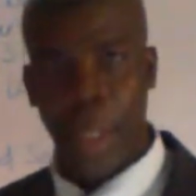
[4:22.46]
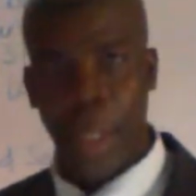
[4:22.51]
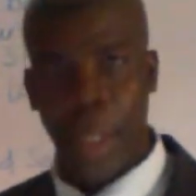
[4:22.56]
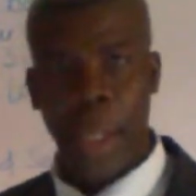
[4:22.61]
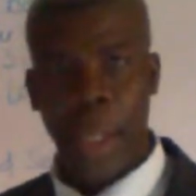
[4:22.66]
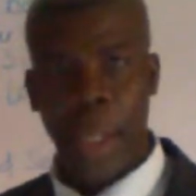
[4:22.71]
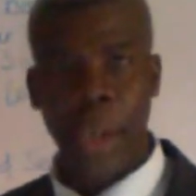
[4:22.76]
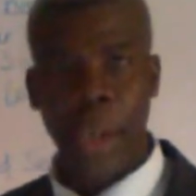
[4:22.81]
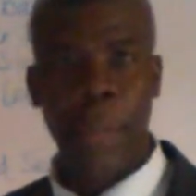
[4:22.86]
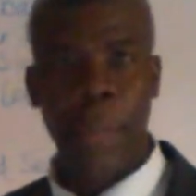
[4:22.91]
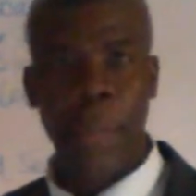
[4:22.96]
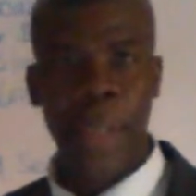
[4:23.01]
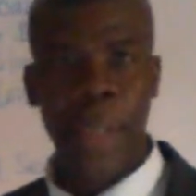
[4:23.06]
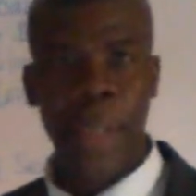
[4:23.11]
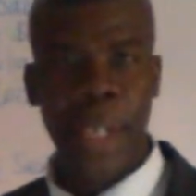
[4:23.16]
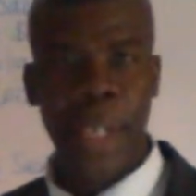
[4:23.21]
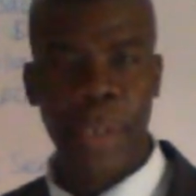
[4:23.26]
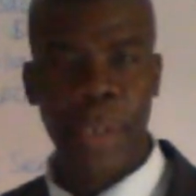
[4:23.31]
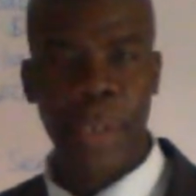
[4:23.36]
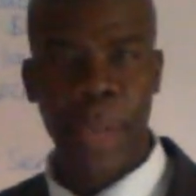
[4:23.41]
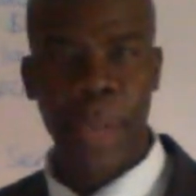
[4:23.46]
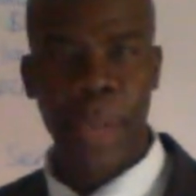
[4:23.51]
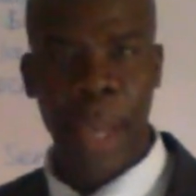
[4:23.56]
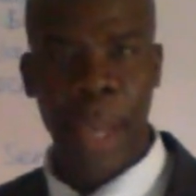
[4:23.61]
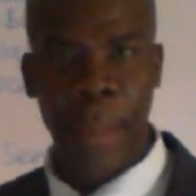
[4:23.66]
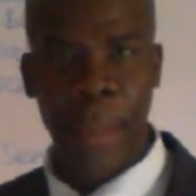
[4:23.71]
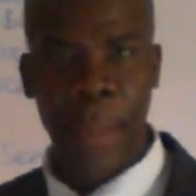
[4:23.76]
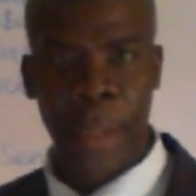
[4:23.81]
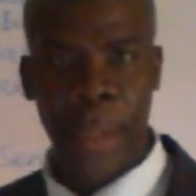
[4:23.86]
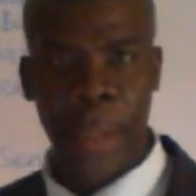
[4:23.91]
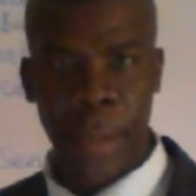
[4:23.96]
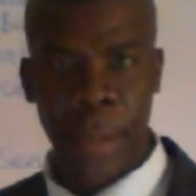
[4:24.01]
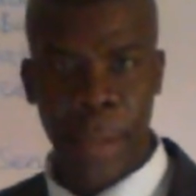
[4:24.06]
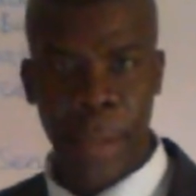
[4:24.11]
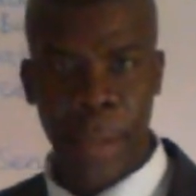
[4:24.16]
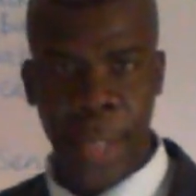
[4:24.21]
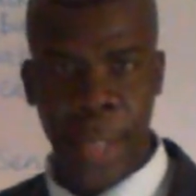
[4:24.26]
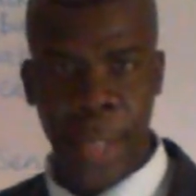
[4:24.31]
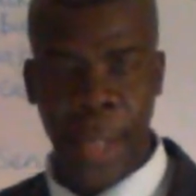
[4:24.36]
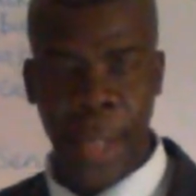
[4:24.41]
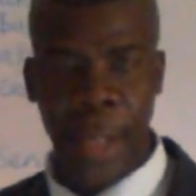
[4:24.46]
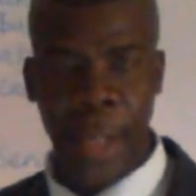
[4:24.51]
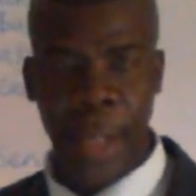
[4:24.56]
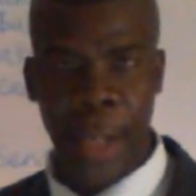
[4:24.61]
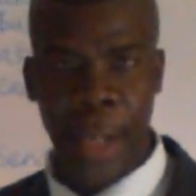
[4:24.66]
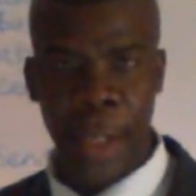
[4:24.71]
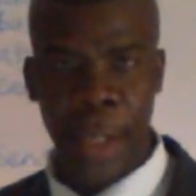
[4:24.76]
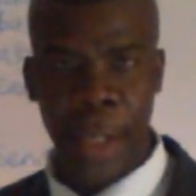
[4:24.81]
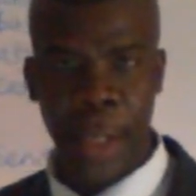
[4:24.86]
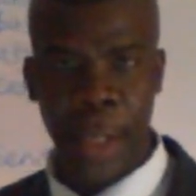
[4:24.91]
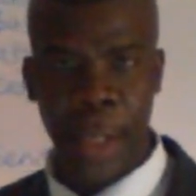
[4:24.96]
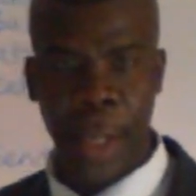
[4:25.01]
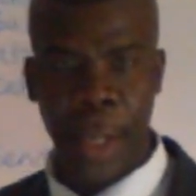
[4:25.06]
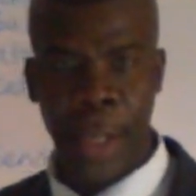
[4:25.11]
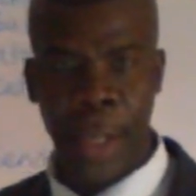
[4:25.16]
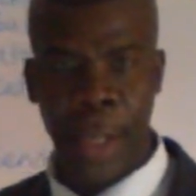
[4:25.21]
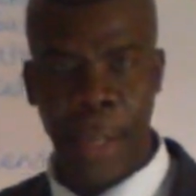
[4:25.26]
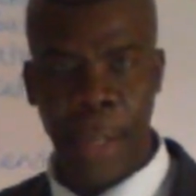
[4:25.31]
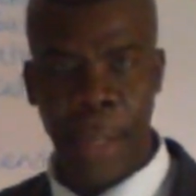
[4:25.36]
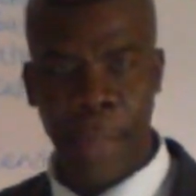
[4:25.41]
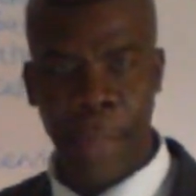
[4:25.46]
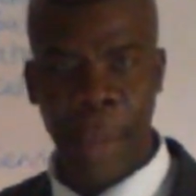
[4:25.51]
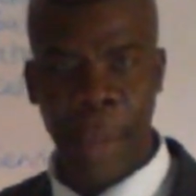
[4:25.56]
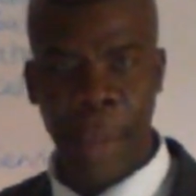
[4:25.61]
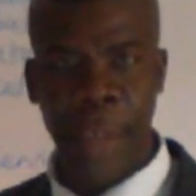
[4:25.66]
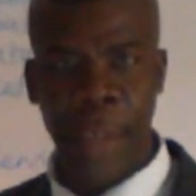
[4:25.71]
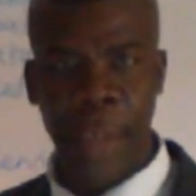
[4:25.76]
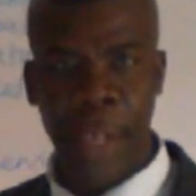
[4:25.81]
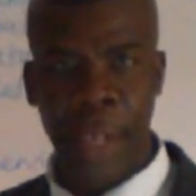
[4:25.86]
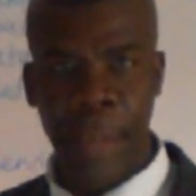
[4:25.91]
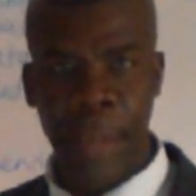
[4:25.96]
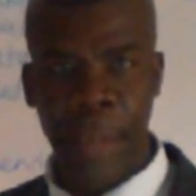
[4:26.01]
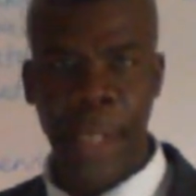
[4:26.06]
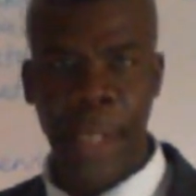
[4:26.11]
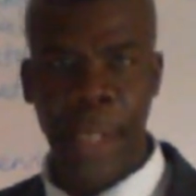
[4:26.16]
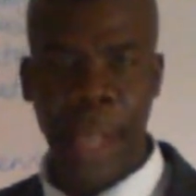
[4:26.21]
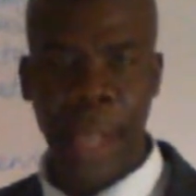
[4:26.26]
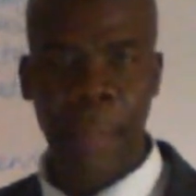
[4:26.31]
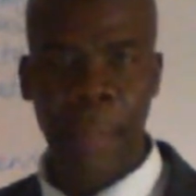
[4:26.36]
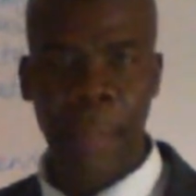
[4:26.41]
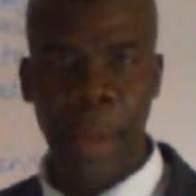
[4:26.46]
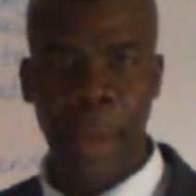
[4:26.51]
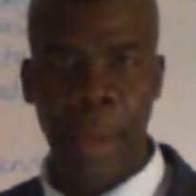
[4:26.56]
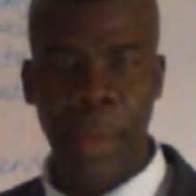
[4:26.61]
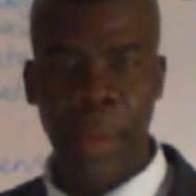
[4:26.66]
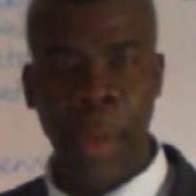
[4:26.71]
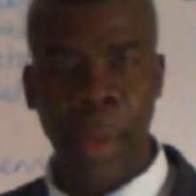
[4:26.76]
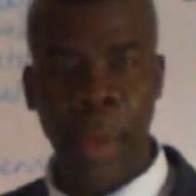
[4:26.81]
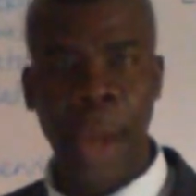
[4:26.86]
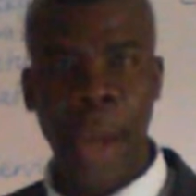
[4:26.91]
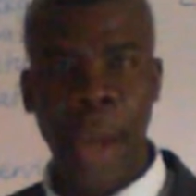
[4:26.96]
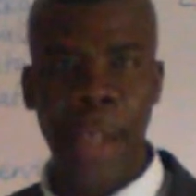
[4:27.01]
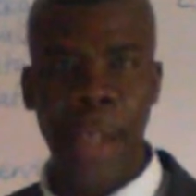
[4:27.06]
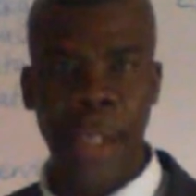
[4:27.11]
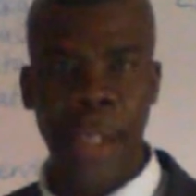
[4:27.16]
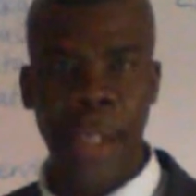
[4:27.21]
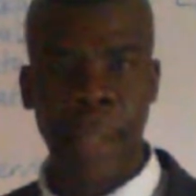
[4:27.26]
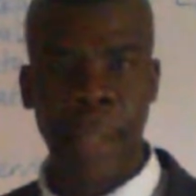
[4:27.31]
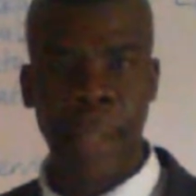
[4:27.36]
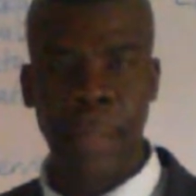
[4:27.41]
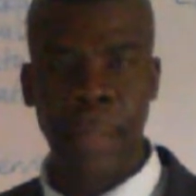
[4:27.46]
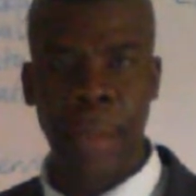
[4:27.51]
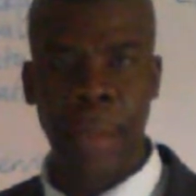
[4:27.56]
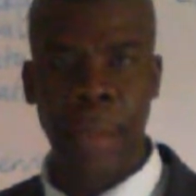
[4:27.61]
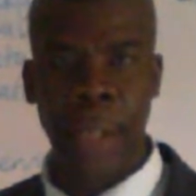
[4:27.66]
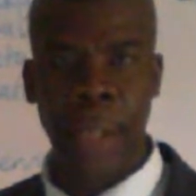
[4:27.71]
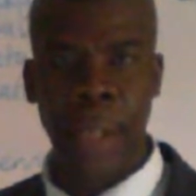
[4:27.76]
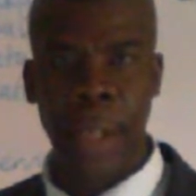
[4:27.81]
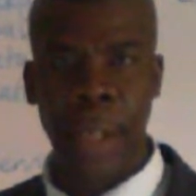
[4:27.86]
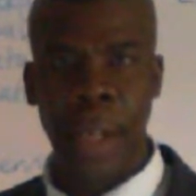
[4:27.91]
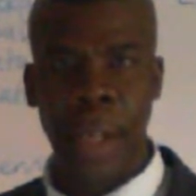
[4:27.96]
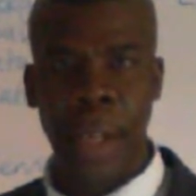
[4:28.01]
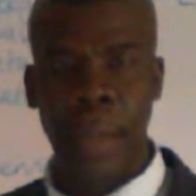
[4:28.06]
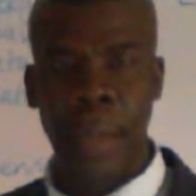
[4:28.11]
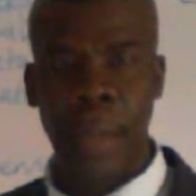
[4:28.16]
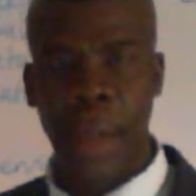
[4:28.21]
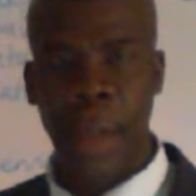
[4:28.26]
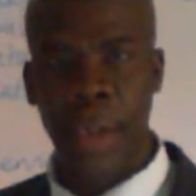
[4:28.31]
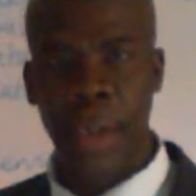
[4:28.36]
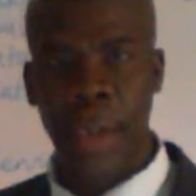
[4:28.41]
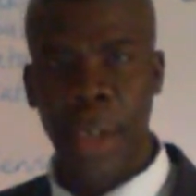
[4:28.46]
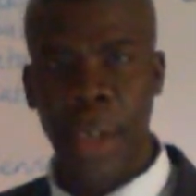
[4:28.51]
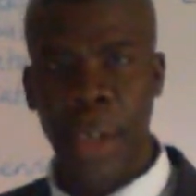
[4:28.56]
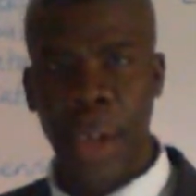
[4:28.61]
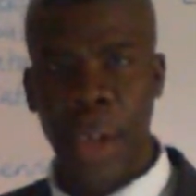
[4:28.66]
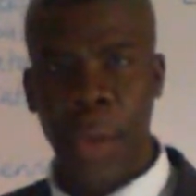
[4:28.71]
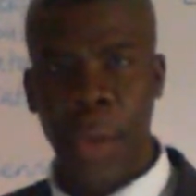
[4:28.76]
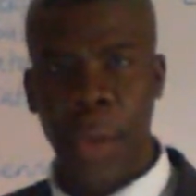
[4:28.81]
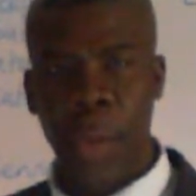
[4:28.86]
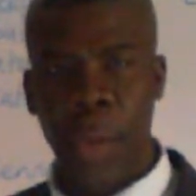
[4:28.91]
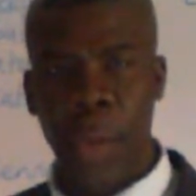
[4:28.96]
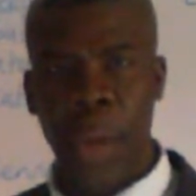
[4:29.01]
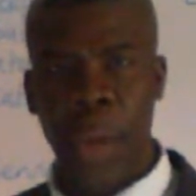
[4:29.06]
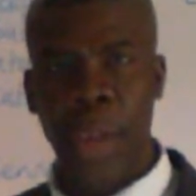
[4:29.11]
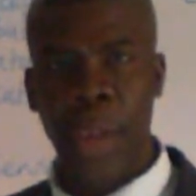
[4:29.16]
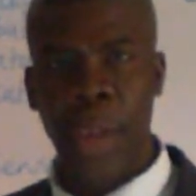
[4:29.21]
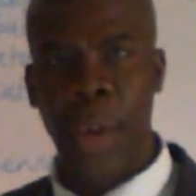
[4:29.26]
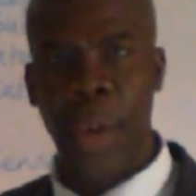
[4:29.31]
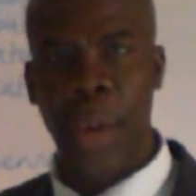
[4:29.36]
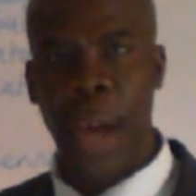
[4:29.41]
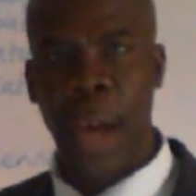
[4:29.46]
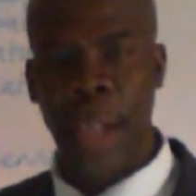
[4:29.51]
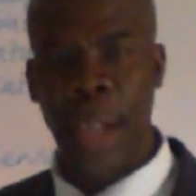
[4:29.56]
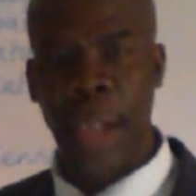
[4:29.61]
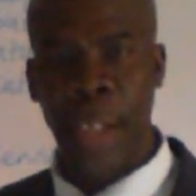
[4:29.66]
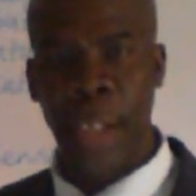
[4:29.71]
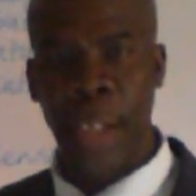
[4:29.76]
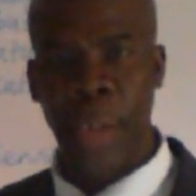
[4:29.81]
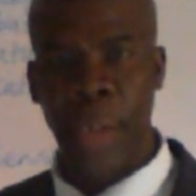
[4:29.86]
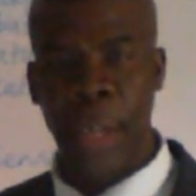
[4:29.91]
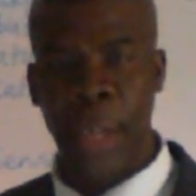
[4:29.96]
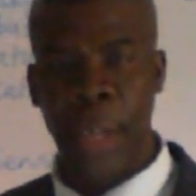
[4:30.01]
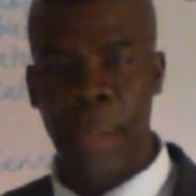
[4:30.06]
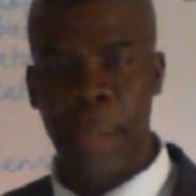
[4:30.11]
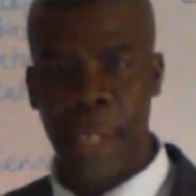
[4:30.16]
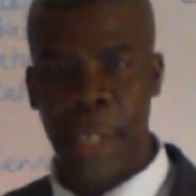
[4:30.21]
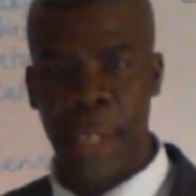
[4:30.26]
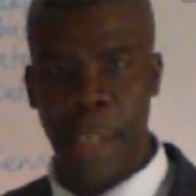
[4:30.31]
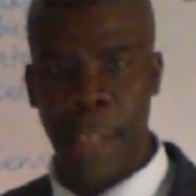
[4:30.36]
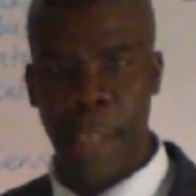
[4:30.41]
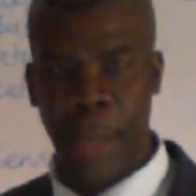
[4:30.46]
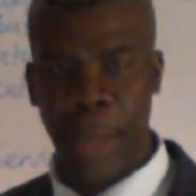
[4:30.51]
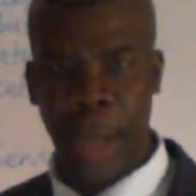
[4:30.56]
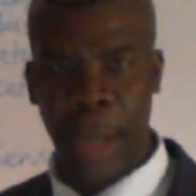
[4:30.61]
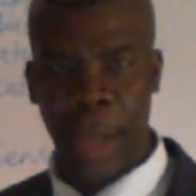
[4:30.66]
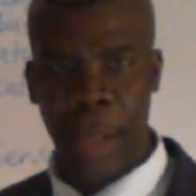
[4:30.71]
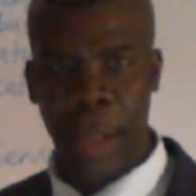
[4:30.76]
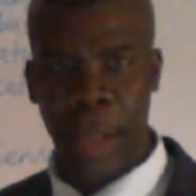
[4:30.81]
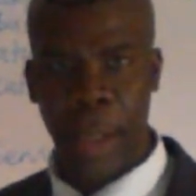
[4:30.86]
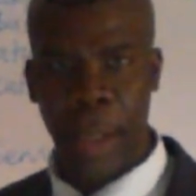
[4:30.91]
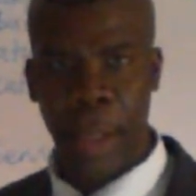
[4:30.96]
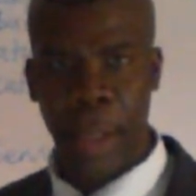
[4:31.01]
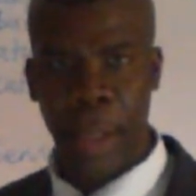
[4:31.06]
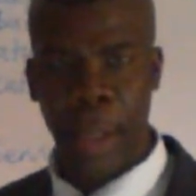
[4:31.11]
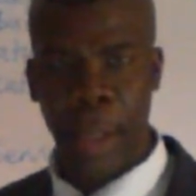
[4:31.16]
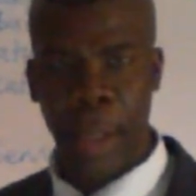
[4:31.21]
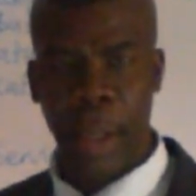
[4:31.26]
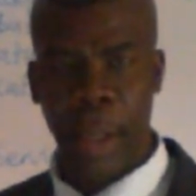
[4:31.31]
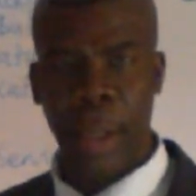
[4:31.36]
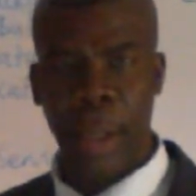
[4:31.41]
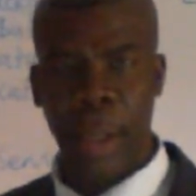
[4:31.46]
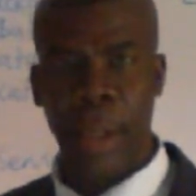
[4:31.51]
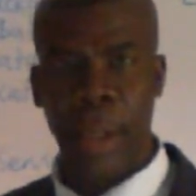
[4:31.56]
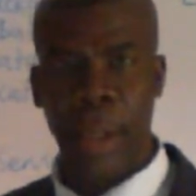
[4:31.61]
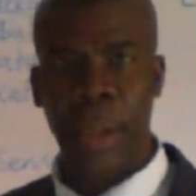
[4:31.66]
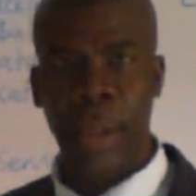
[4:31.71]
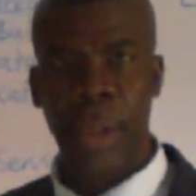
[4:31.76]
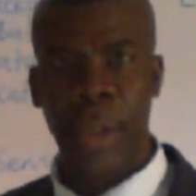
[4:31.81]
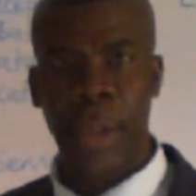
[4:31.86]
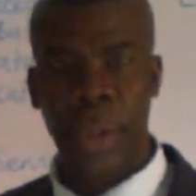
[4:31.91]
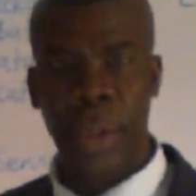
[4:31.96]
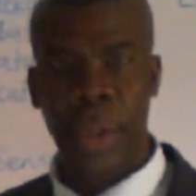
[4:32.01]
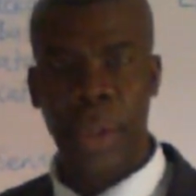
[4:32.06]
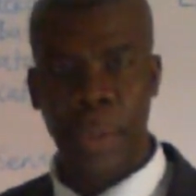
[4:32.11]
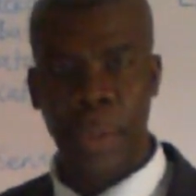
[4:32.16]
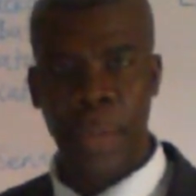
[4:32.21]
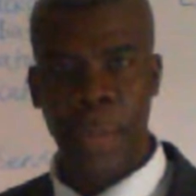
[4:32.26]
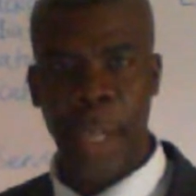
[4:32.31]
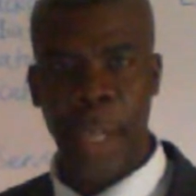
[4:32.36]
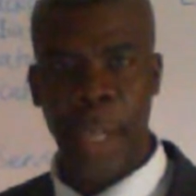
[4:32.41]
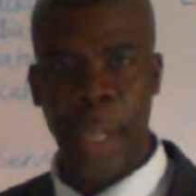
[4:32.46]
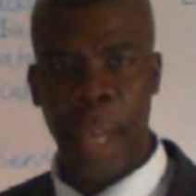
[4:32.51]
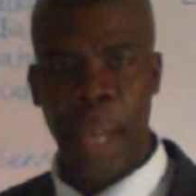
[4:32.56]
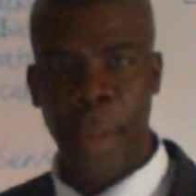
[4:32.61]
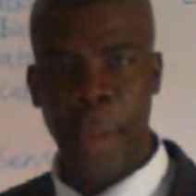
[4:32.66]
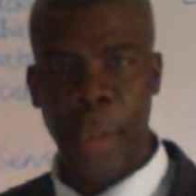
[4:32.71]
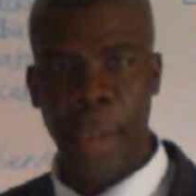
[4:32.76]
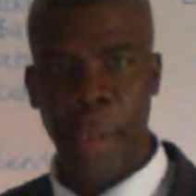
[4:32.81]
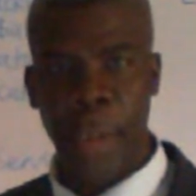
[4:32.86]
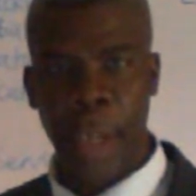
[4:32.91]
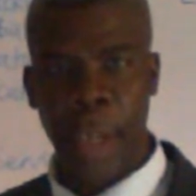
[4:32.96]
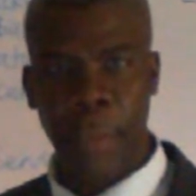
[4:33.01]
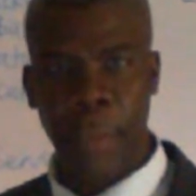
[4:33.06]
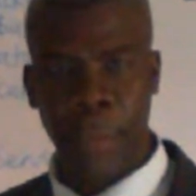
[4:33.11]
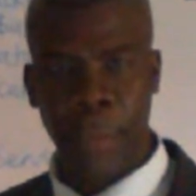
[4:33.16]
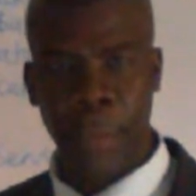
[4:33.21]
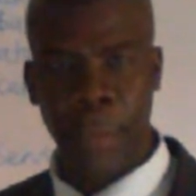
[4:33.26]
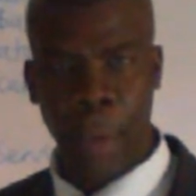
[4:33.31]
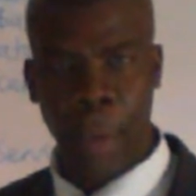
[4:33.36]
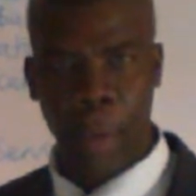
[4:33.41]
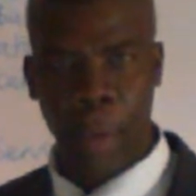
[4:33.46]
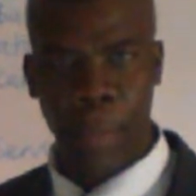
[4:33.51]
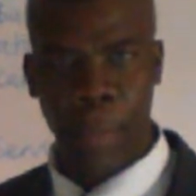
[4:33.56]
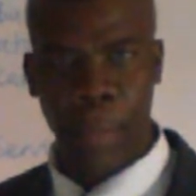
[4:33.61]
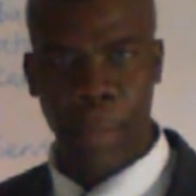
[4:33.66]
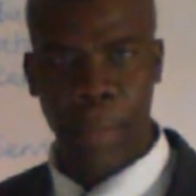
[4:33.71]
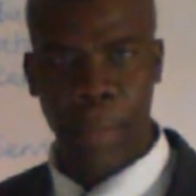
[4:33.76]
Your business should be able to state that. It's a private limited company. Why is that important? Because when you are actually doing a business plan, you should be able to inform